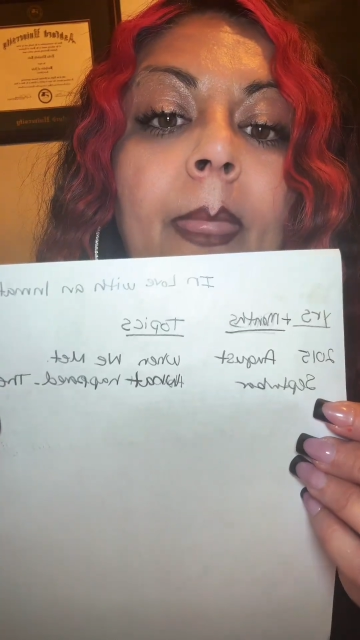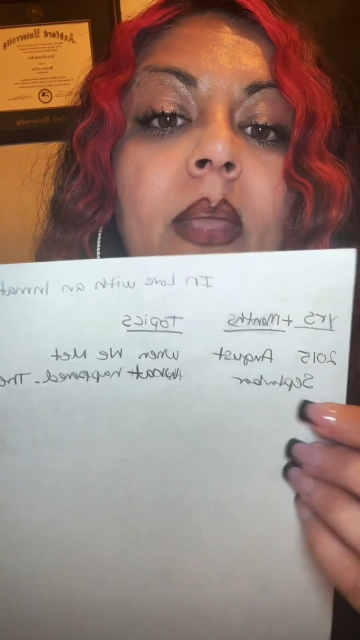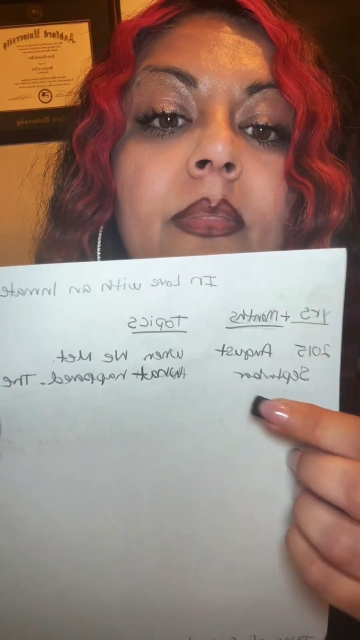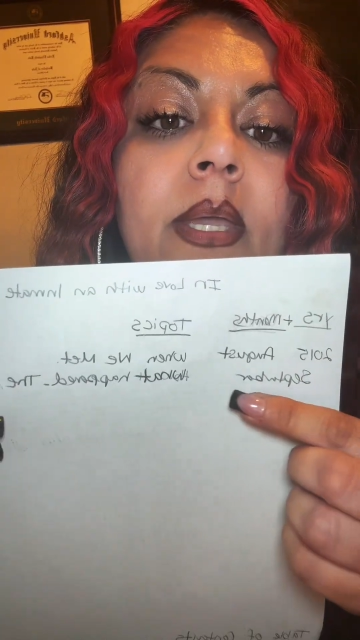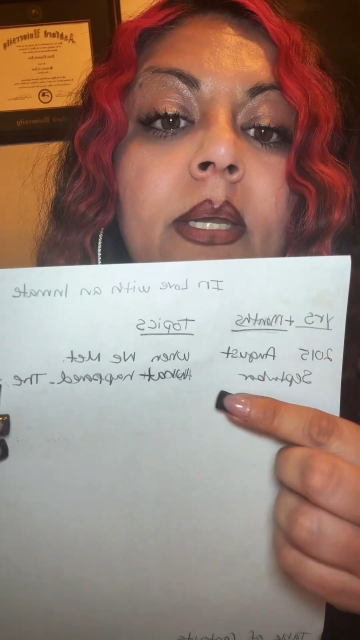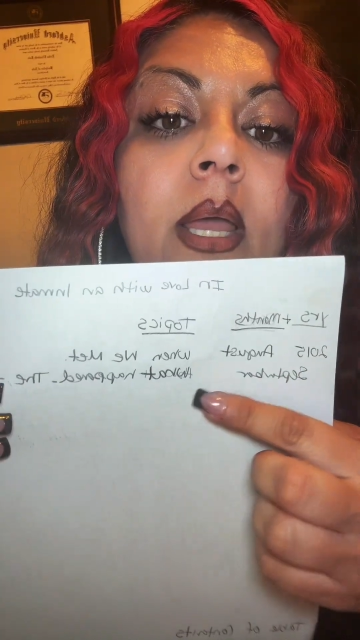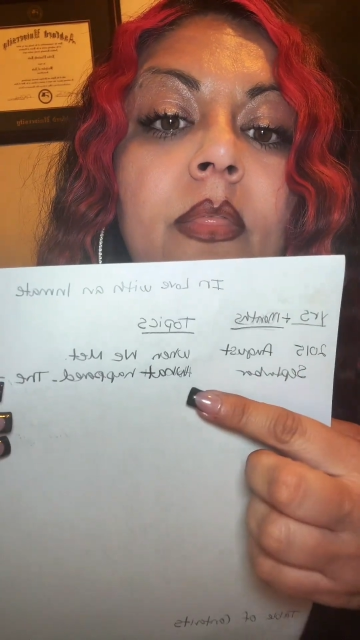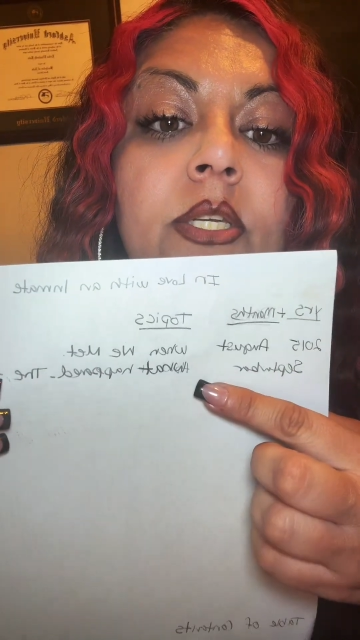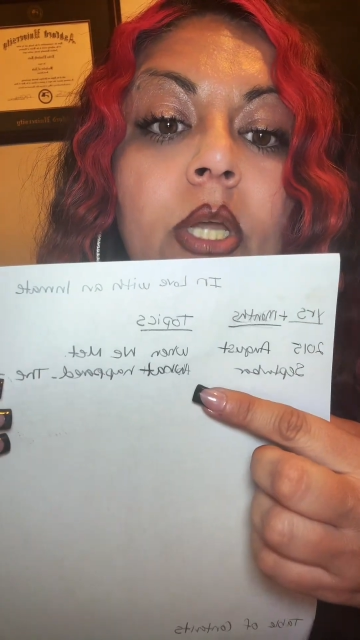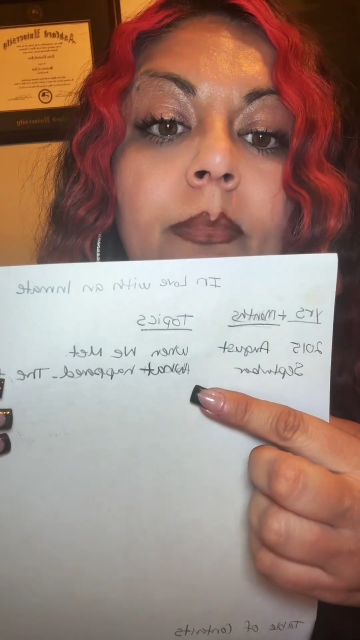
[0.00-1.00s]
Then
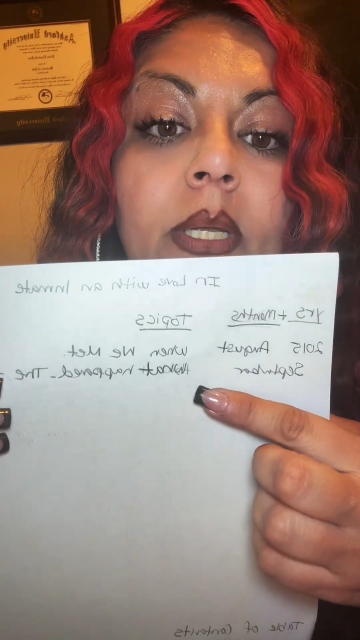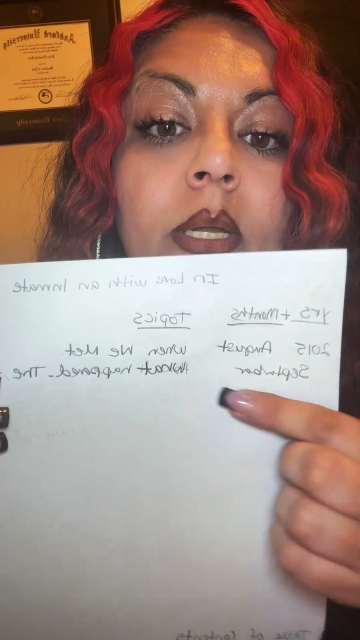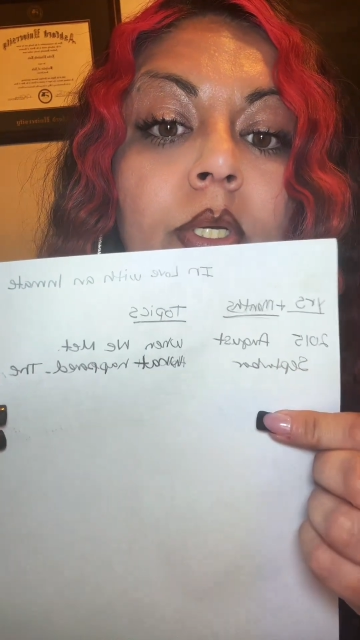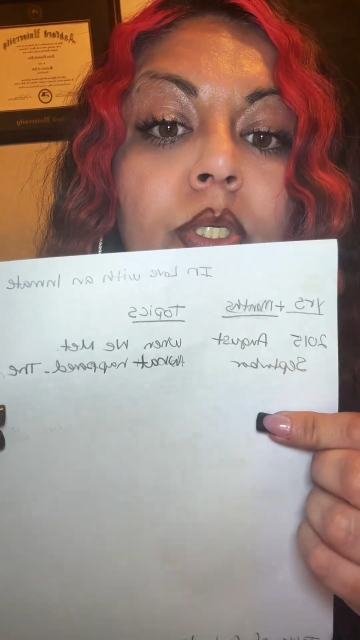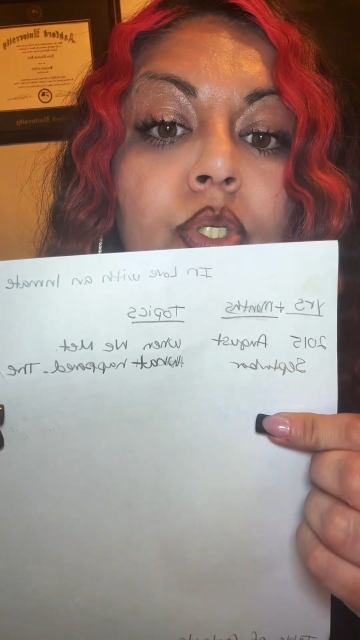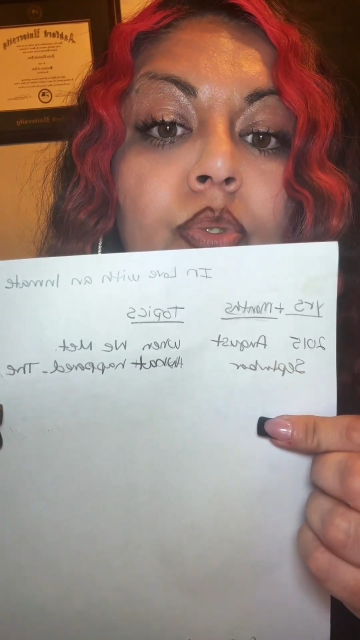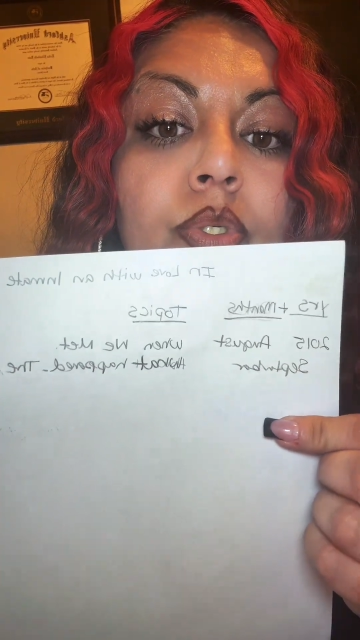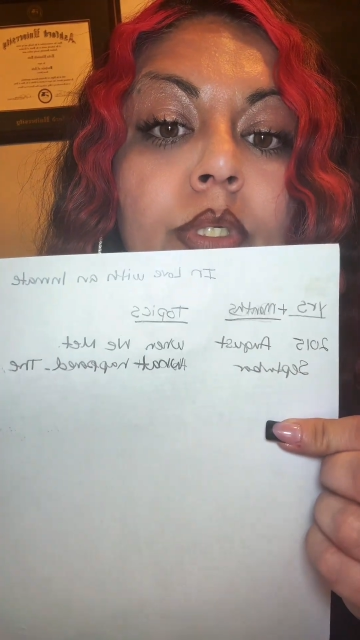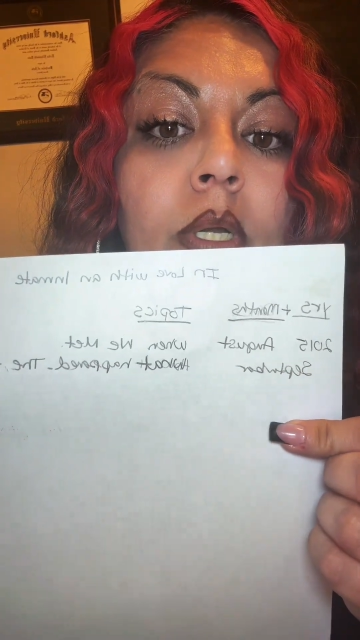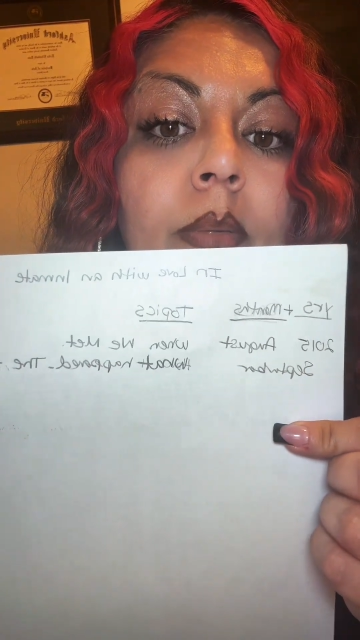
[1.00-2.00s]
the topic I'm going to choose to
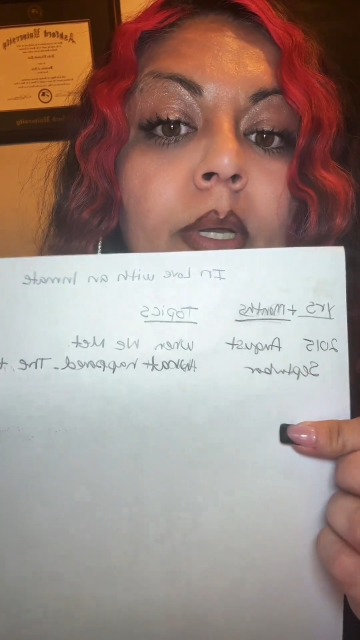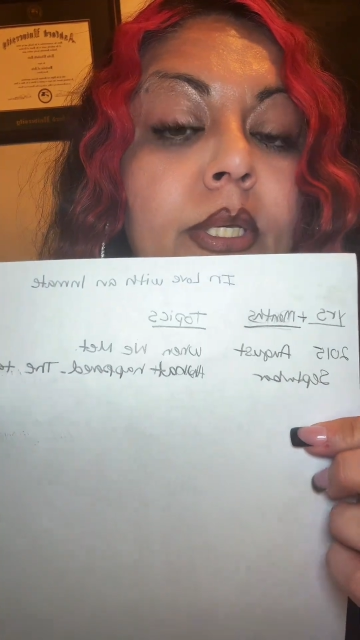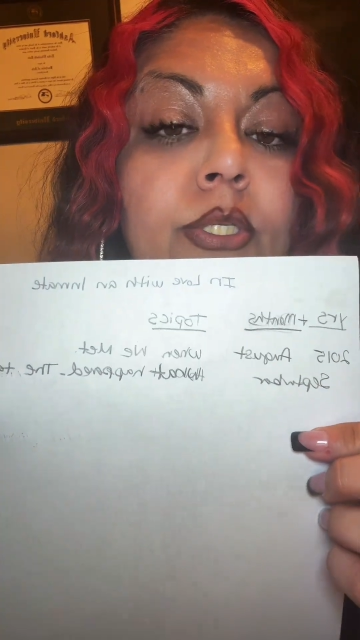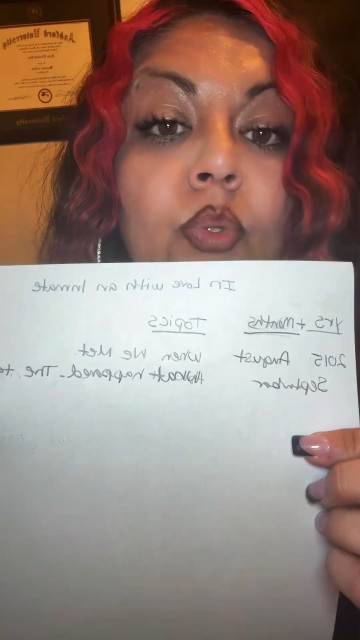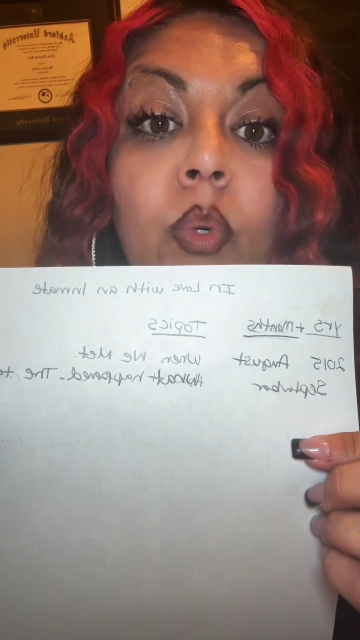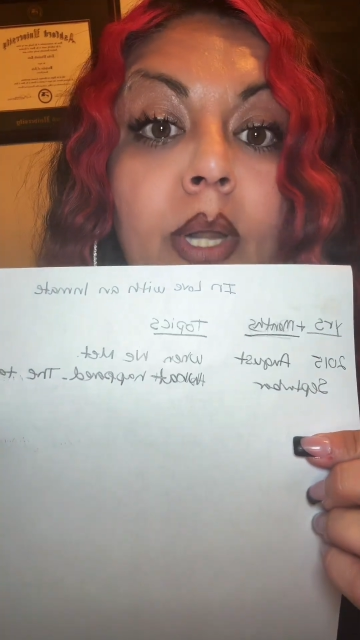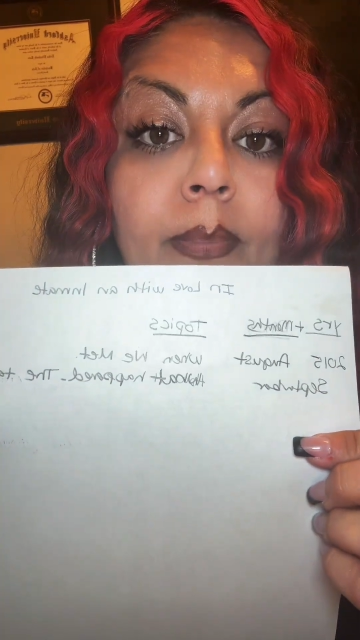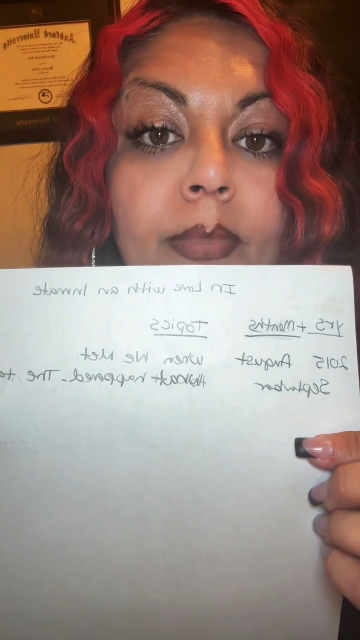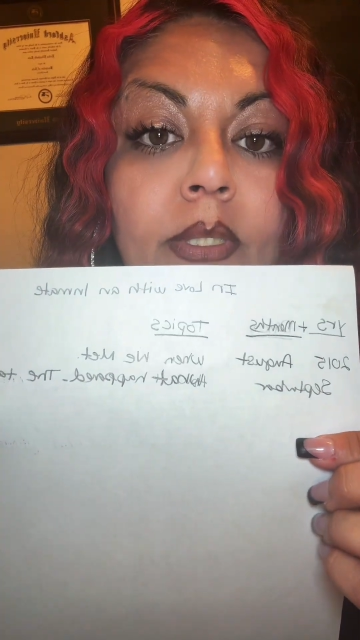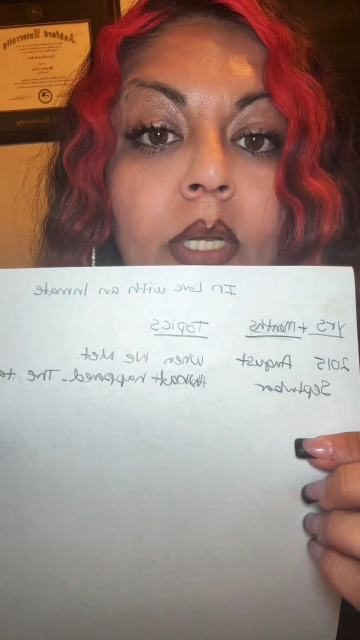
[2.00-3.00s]
talk about is what
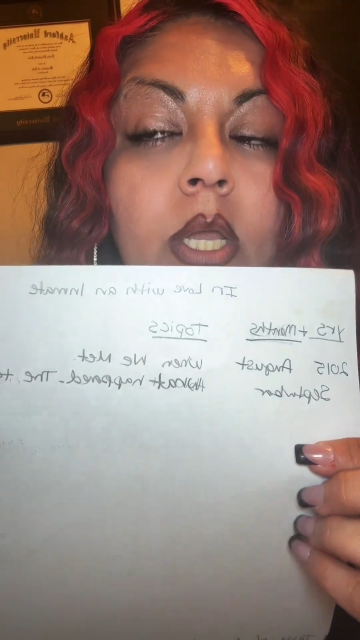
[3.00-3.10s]
happened.